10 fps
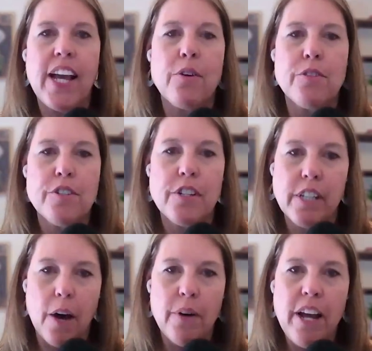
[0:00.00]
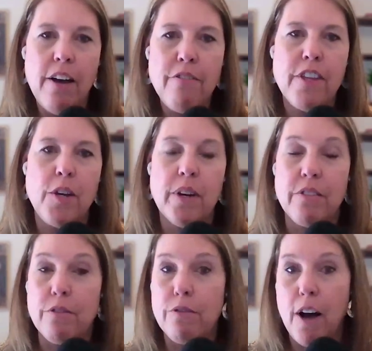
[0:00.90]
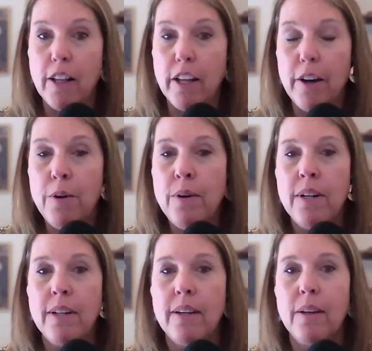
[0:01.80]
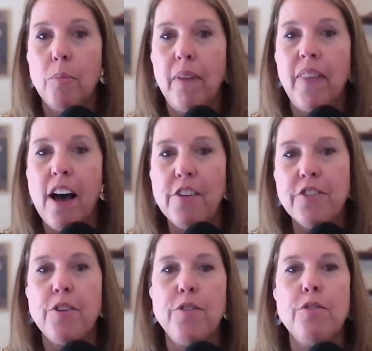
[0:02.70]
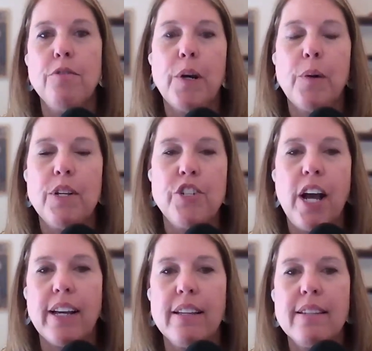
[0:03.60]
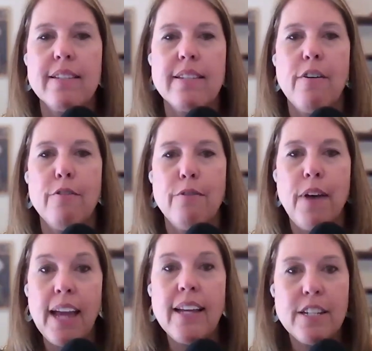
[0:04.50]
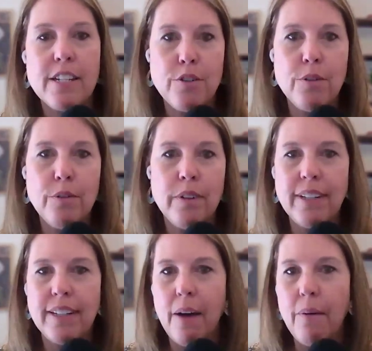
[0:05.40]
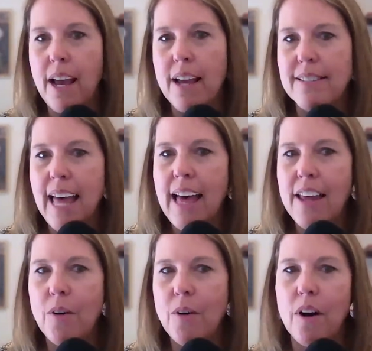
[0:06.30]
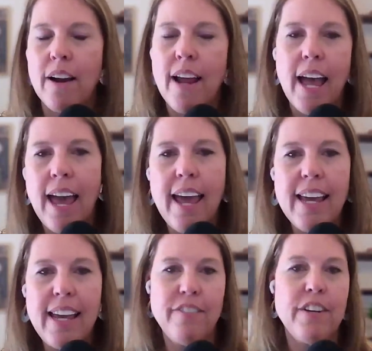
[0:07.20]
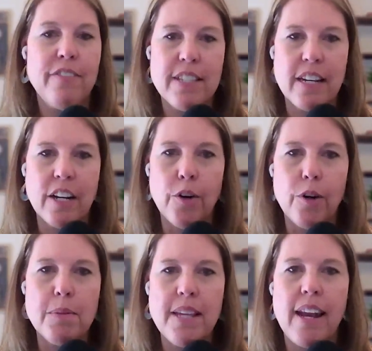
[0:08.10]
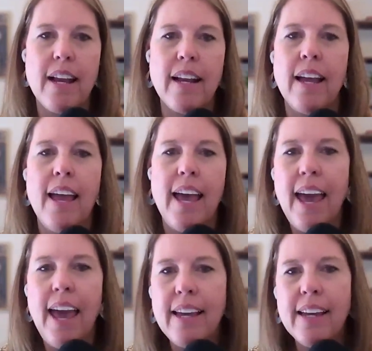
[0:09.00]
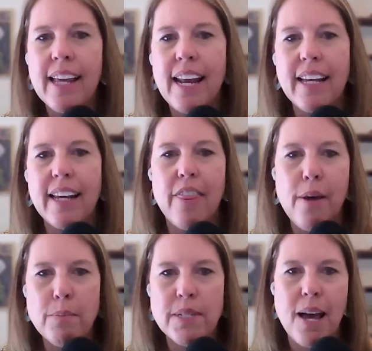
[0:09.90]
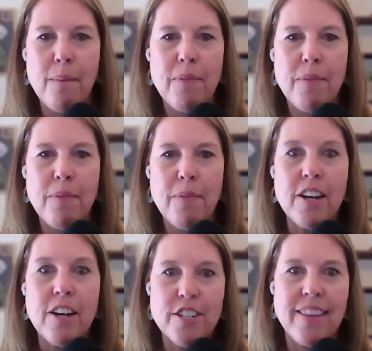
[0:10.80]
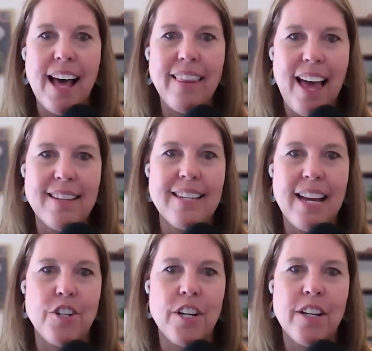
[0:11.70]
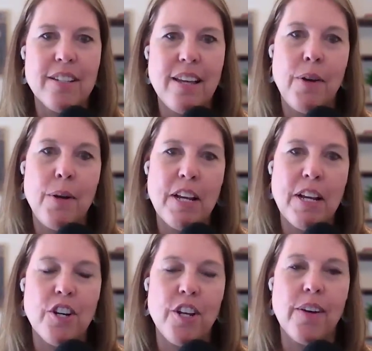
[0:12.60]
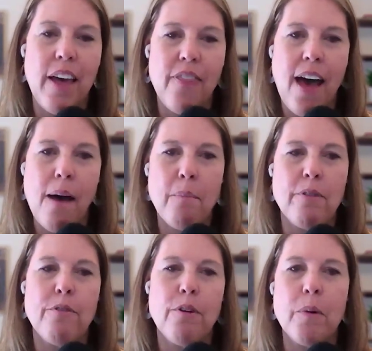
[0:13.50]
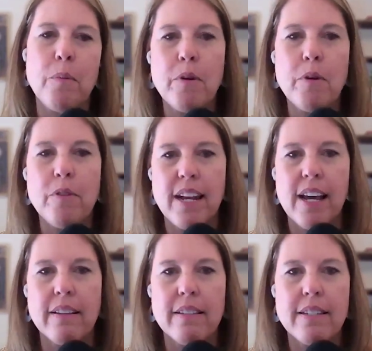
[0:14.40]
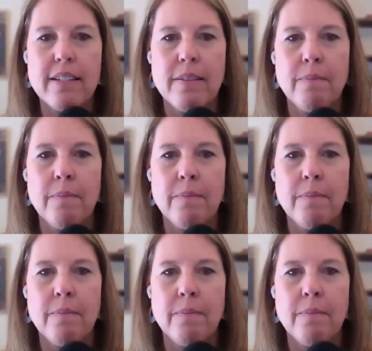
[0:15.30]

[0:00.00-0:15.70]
that they go slow enough that you can follow, but they also do frequent check-ins of, hey, did you get what I said? Or, hey, even if it's in a group setting, hey, can I get a thumbs up that you understood that last section? Because I want to make sure you get that before we move to the next.